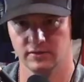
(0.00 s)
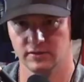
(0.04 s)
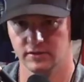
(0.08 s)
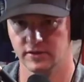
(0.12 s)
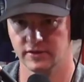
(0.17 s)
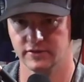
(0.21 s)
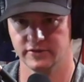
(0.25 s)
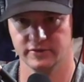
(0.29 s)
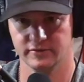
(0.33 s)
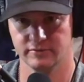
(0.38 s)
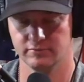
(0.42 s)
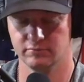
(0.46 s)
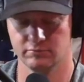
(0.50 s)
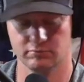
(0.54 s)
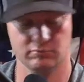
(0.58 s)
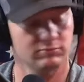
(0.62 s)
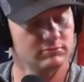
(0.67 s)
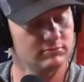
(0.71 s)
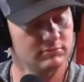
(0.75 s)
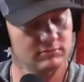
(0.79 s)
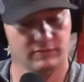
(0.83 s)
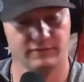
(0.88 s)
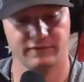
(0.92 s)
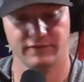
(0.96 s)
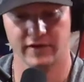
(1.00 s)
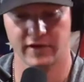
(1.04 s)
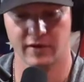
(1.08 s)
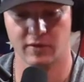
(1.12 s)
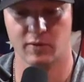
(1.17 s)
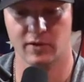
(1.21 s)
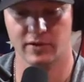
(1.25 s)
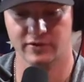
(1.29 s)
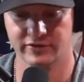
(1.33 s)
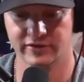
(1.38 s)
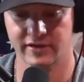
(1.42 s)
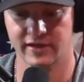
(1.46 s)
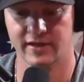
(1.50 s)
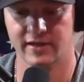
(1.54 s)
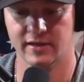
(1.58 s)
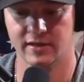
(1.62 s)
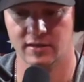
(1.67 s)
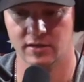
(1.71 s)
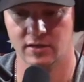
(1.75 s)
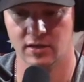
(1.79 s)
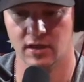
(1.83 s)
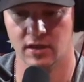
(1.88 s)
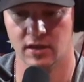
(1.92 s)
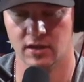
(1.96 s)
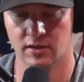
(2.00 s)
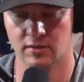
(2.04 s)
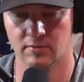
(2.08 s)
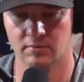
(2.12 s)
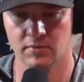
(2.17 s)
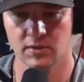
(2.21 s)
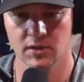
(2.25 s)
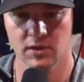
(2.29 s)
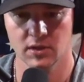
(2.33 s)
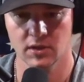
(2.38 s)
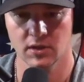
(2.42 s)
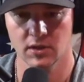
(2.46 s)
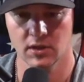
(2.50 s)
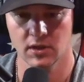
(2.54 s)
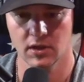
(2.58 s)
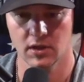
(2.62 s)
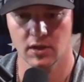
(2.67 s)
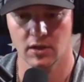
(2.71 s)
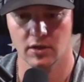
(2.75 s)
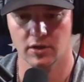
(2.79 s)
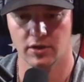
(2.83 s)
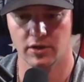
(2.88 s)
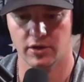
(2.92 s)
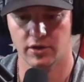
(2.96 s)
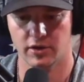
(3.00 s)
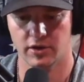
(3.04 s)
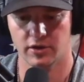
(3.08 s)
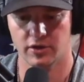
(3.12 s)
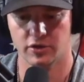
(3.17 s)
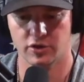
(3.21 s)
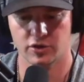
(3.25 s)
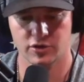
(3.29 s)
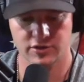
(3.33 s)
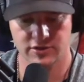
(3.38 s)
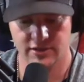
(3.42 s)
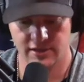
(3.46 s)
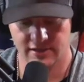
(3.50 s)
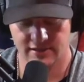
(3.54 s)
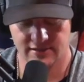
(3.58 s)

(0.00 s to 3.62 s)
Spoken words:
that's very well said. Yeah. Do you see